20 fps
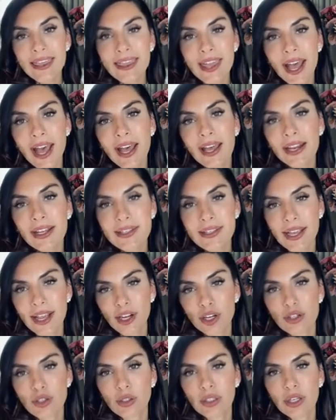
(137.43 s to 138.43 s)
that is
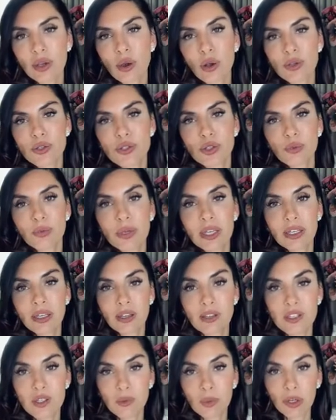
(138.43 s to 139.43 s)
actually also being
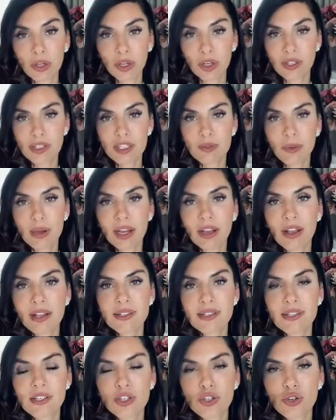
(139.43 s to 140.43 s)
experienced by
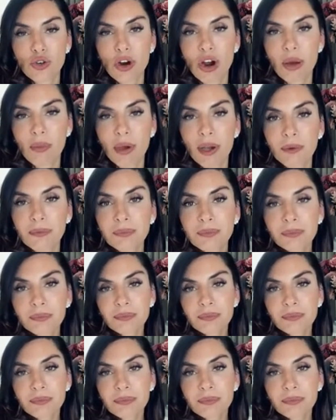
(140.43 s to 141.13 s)
us as trauma.